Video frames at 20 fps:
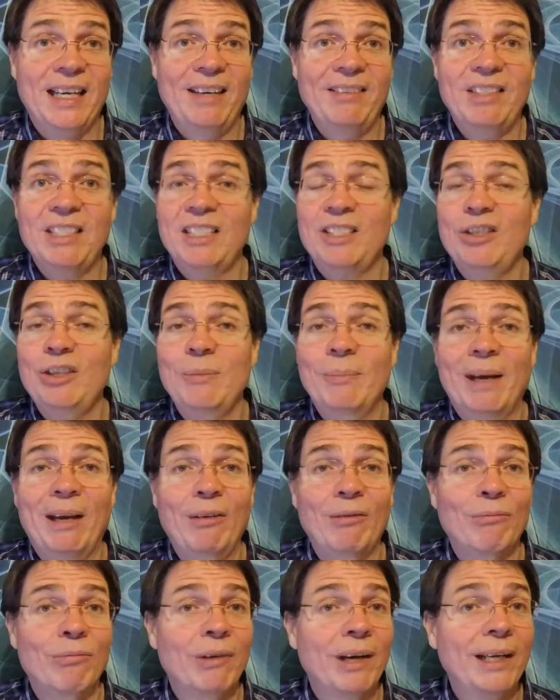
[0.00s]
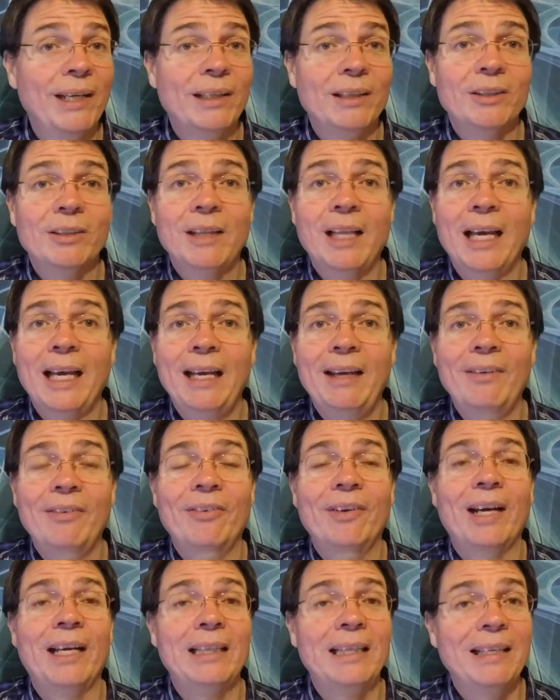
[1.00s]
I just do my regular life.
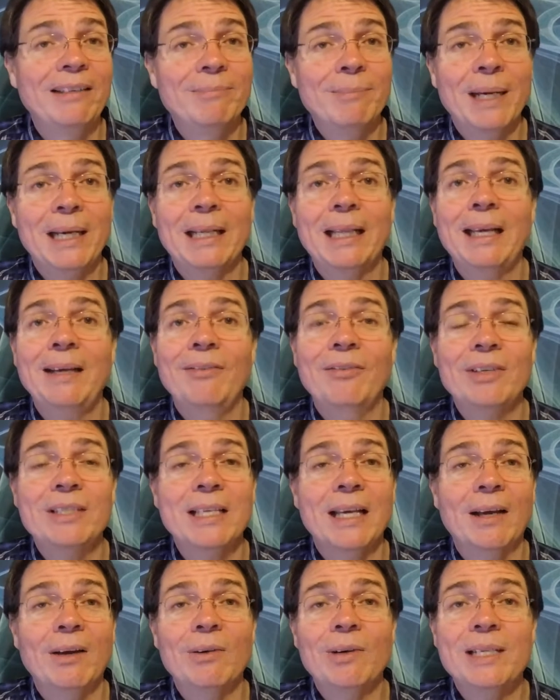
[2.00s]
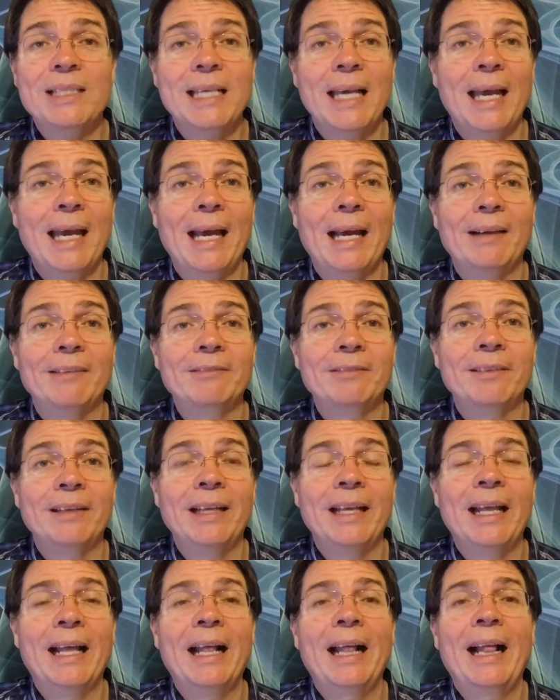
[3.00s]
I live my life as I always have.
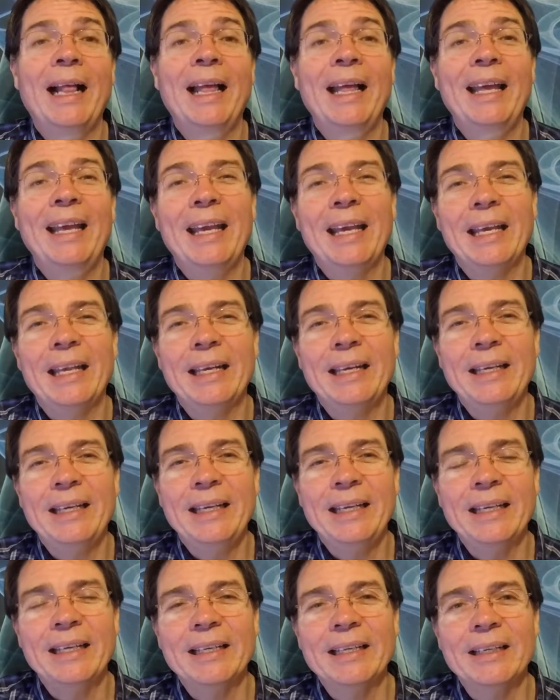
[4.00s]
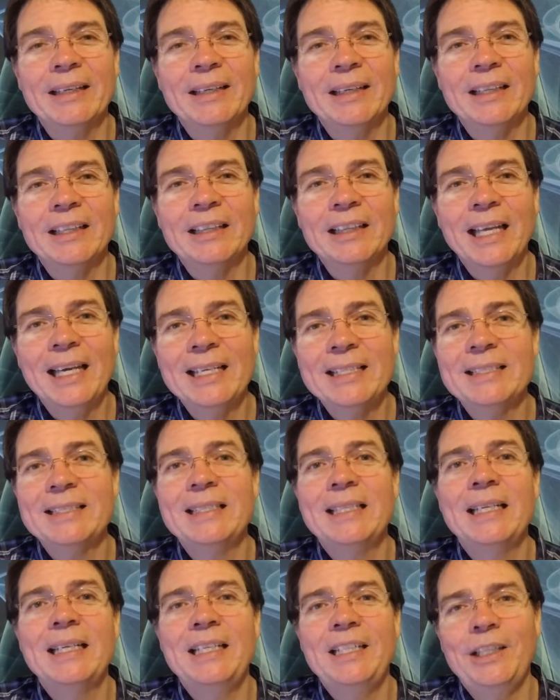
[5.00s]
In less
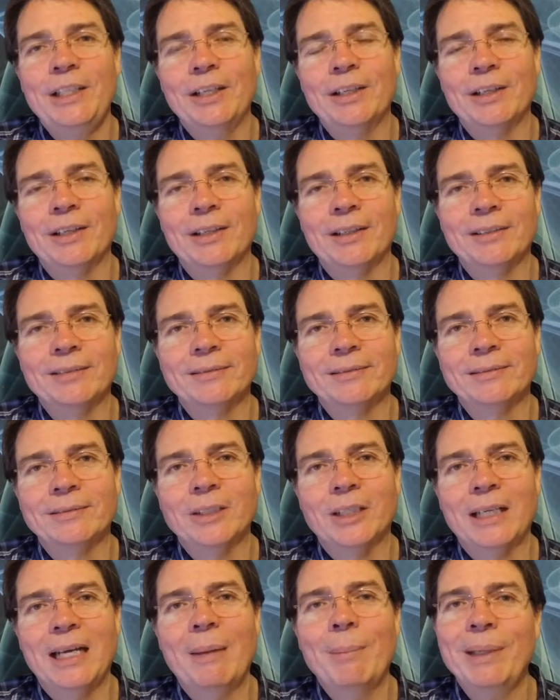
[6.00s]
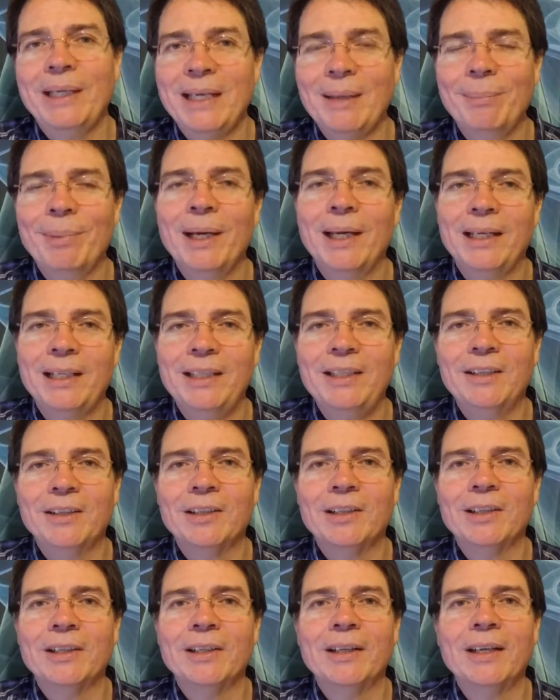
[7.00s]
than a year, coming up on a
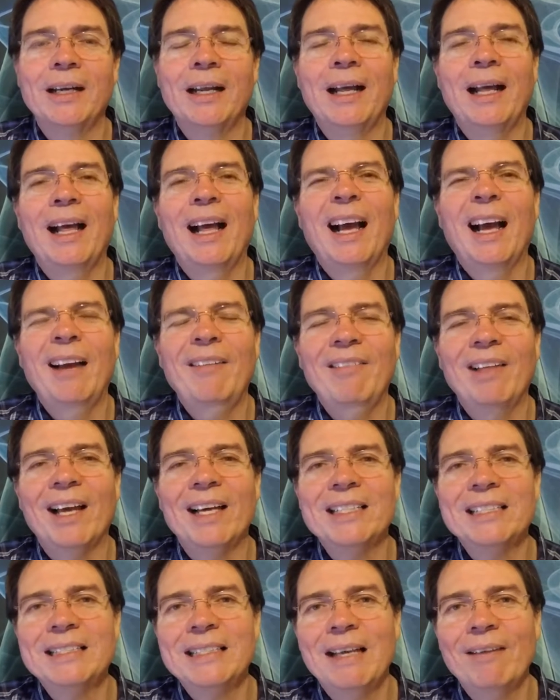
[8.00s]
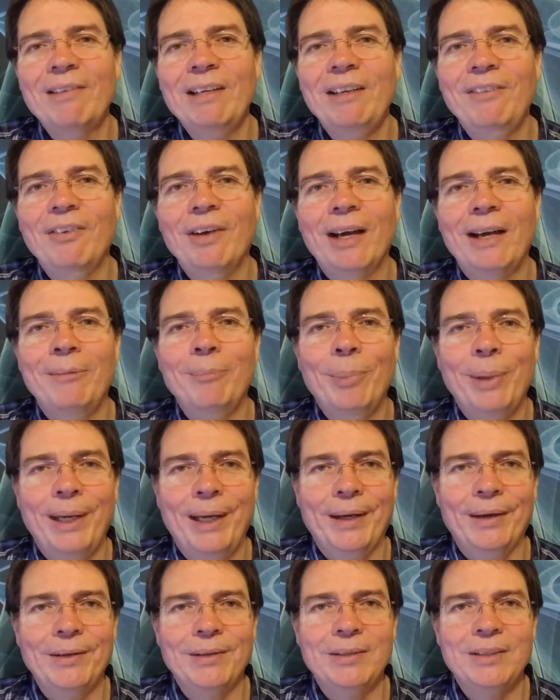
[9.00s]
year, I've lost 75
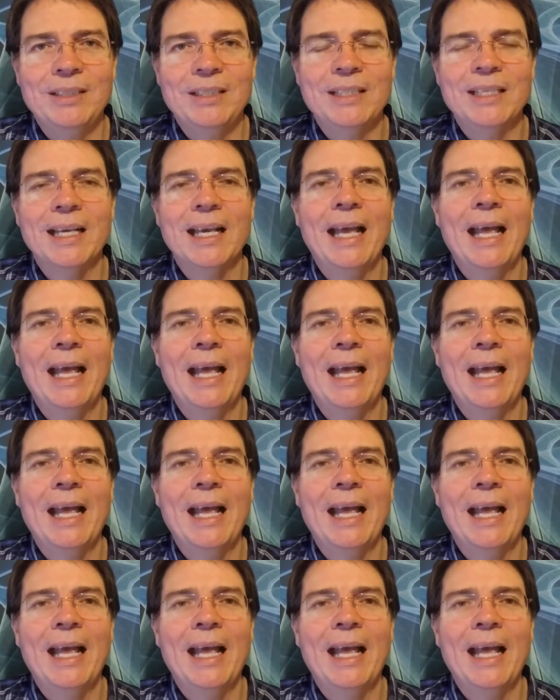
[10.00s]
pounds.